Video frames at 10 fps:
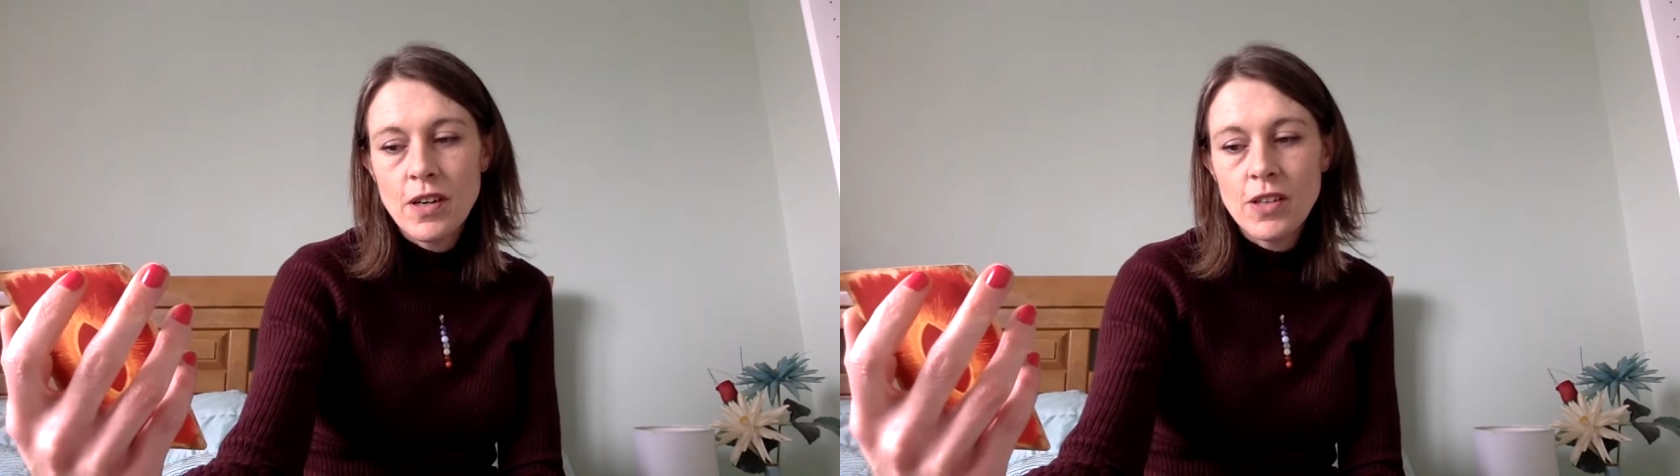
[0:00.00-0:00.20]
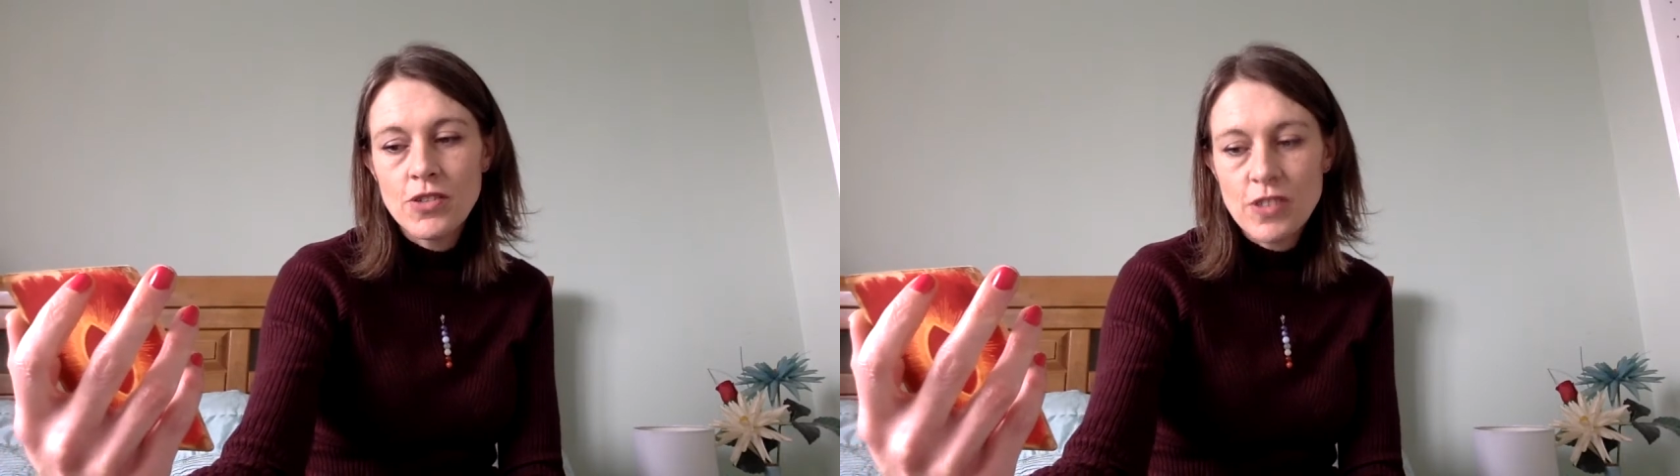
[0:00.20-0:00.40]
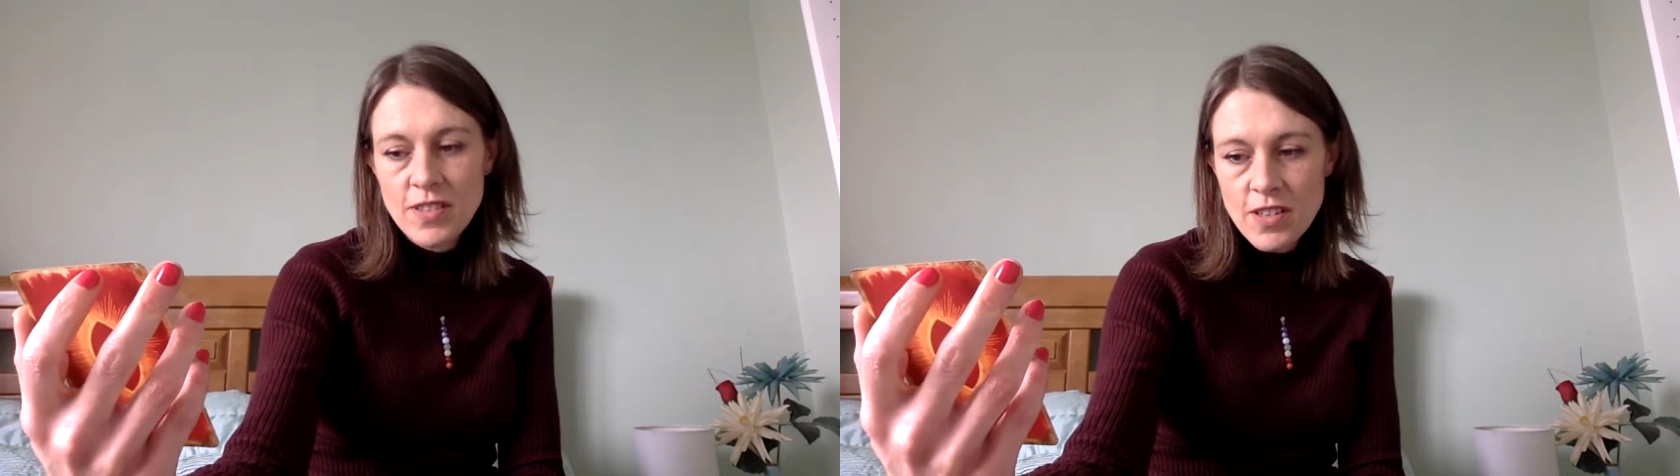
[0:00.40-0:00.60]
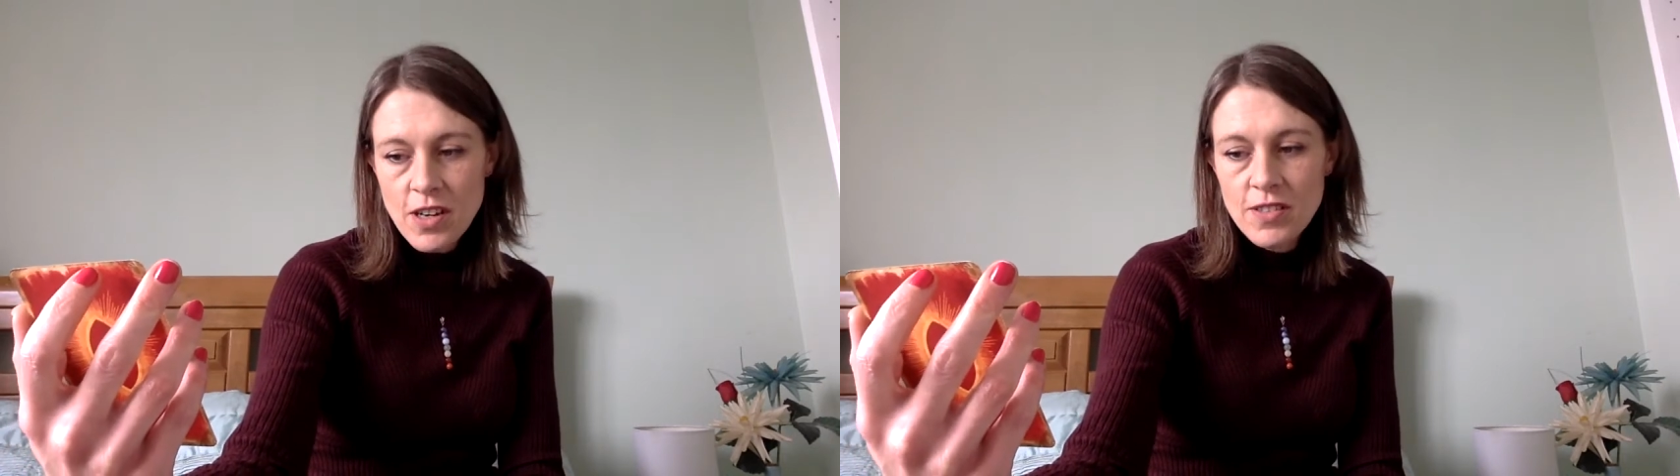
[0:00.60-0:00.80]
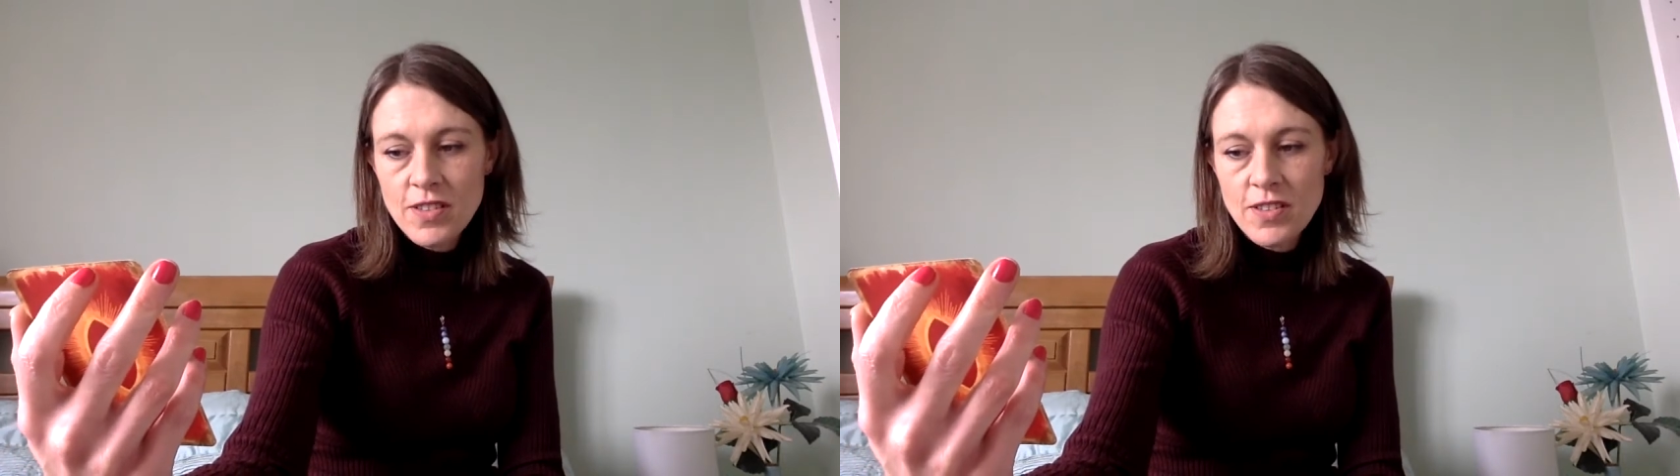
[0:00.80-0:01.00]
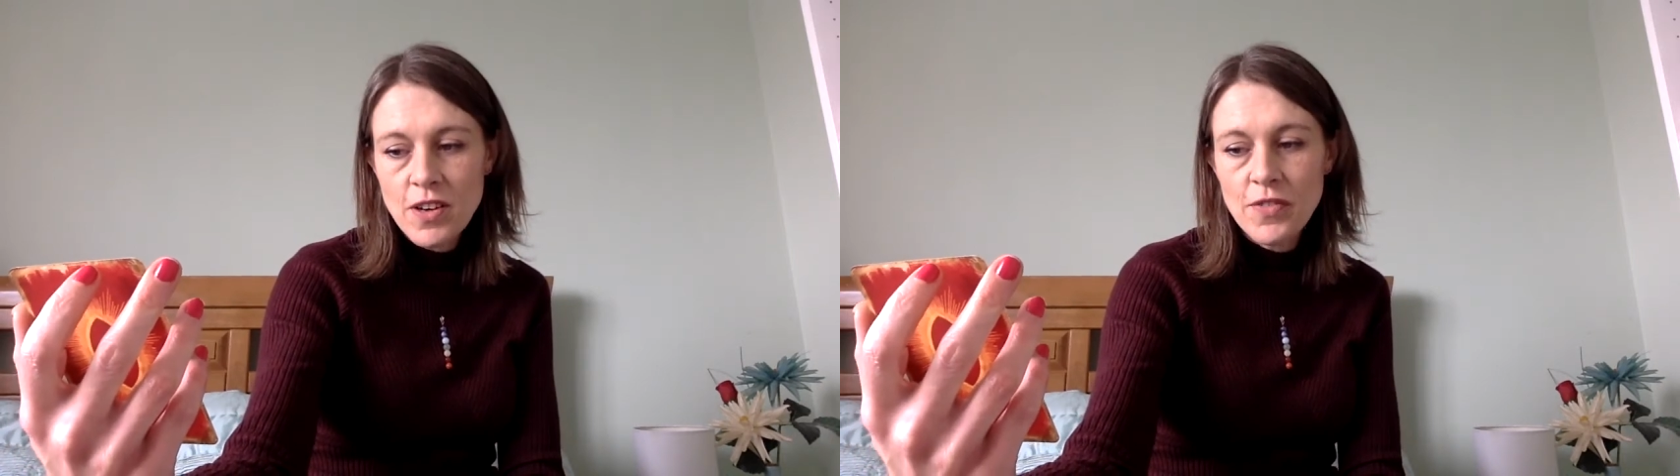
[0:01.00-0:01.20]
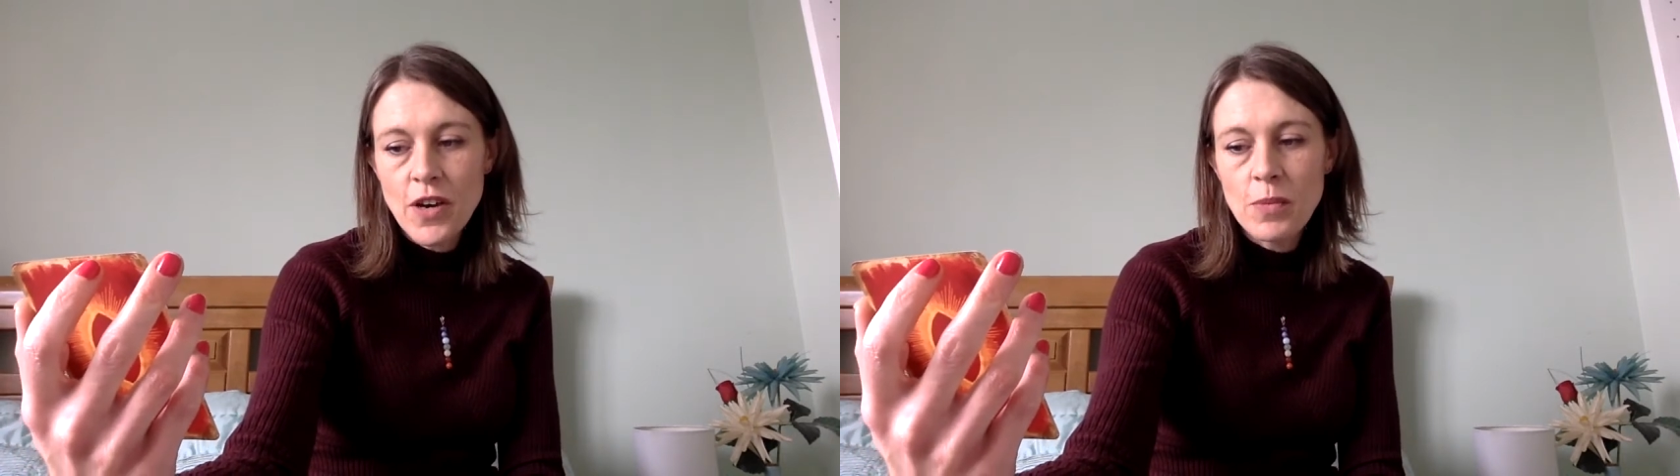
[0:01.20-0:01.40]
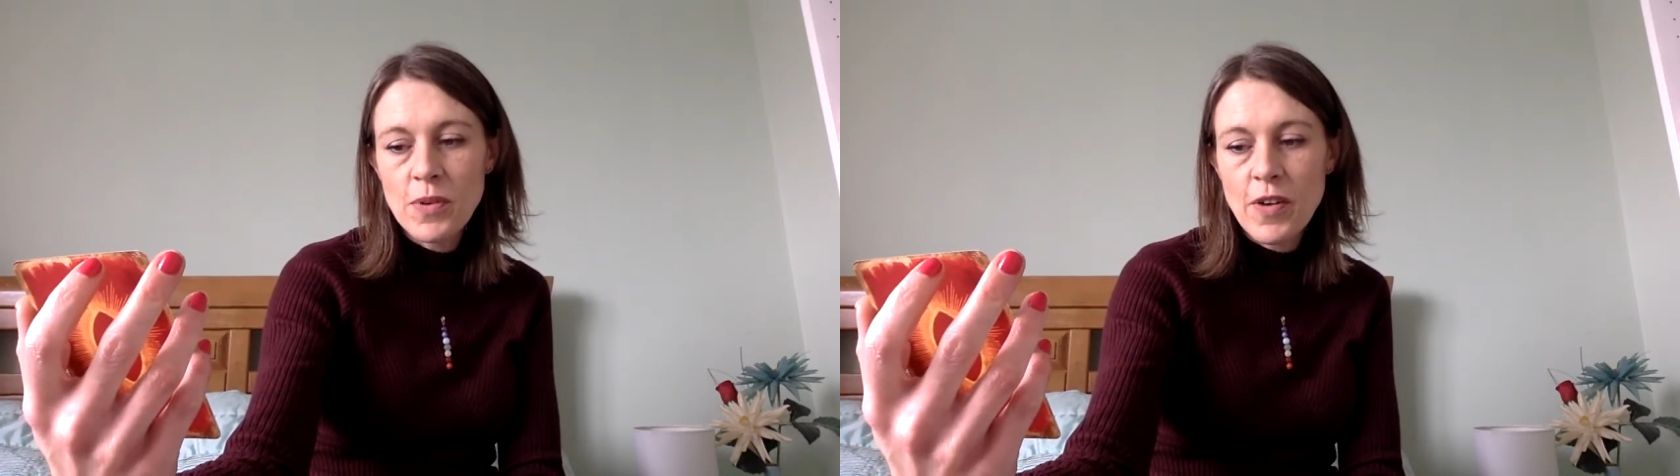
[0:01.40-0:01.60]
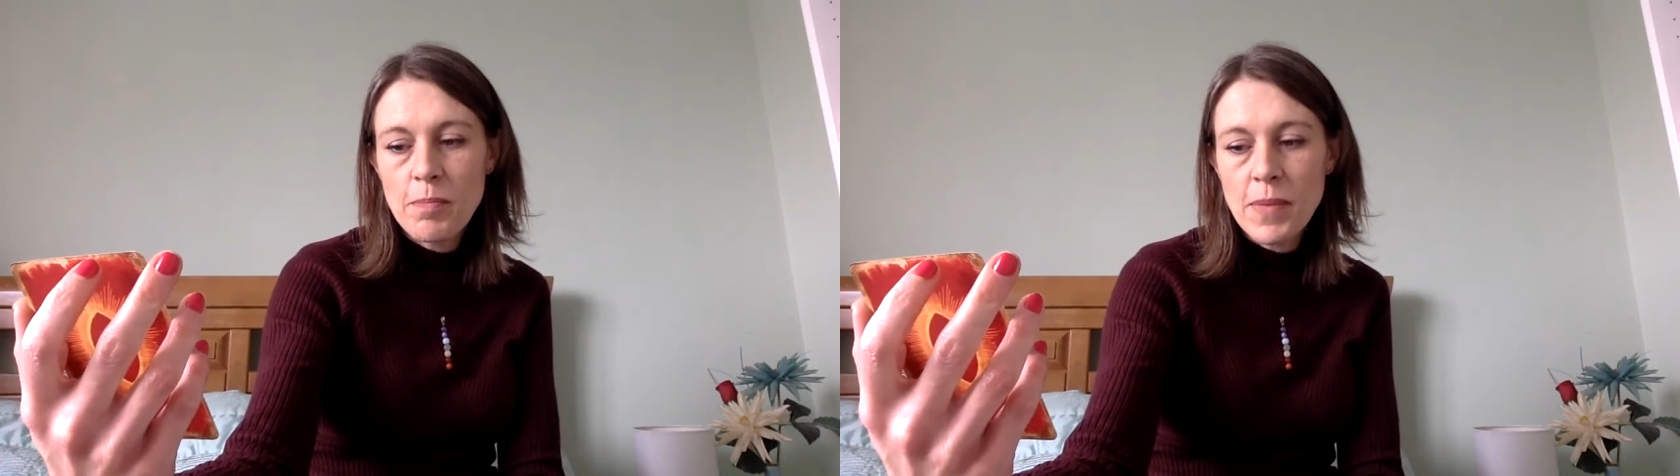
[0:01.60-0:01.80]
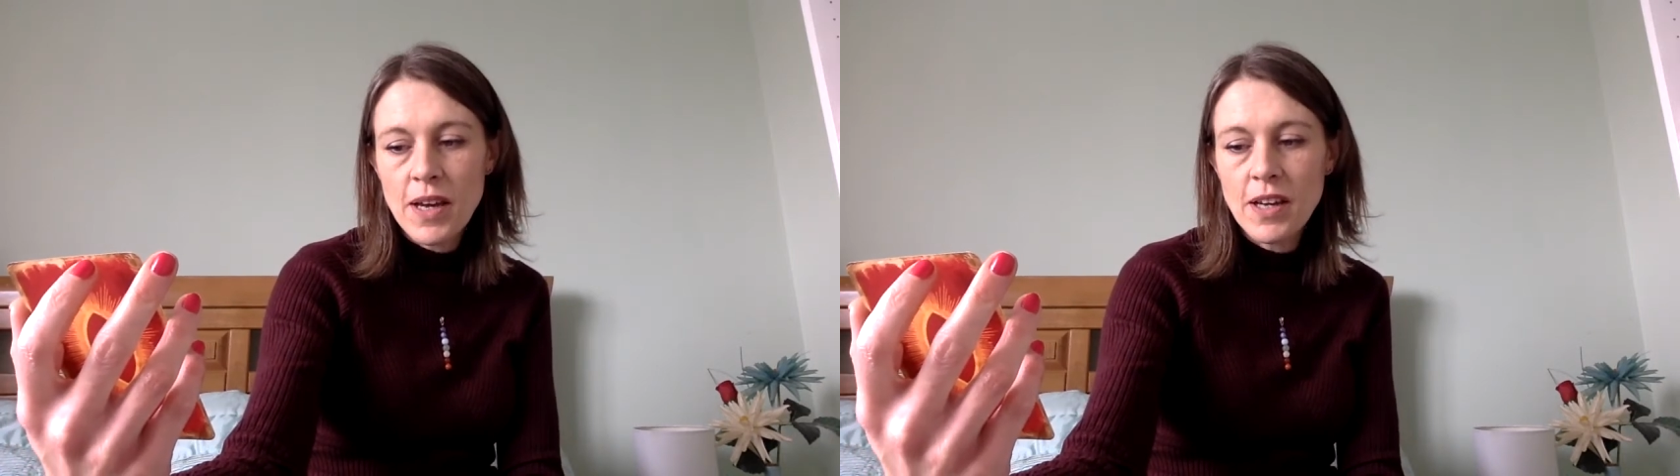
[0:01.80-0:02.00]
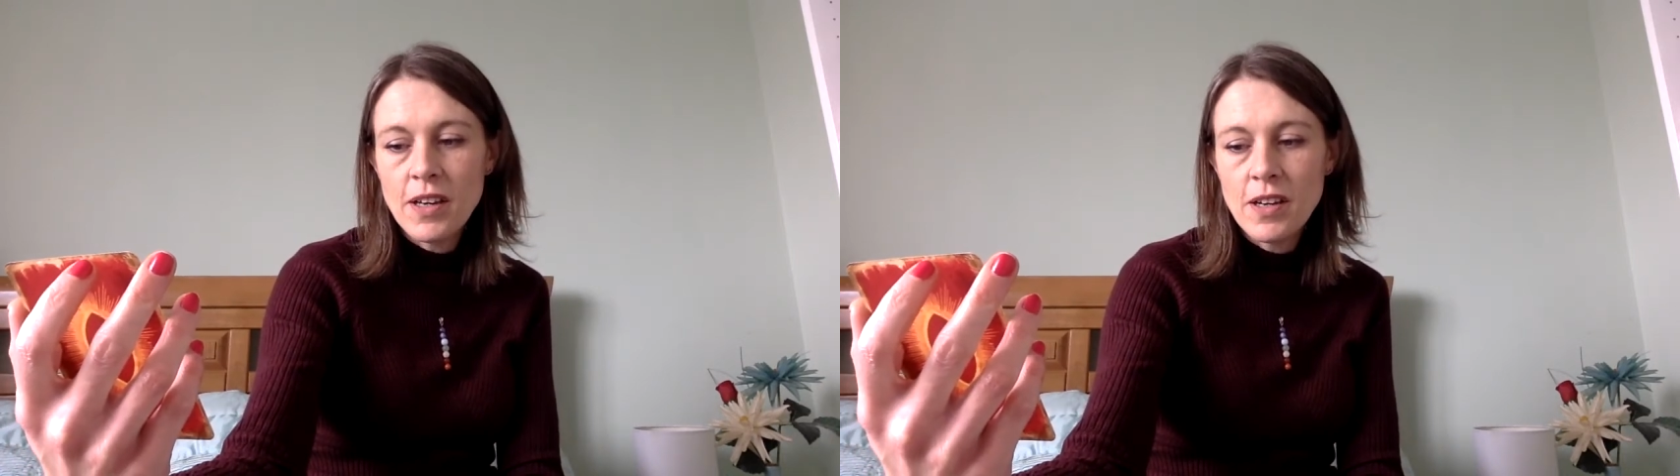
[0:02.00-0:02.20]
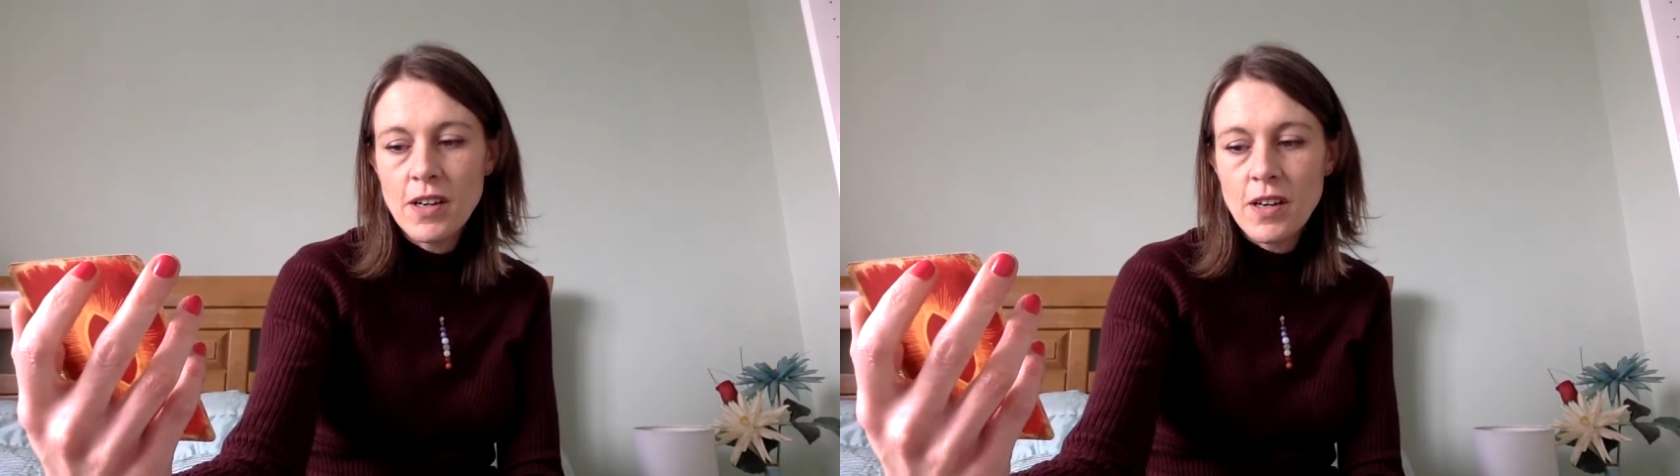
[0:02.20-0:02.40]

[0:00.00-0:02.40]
I trust the answers I find within me.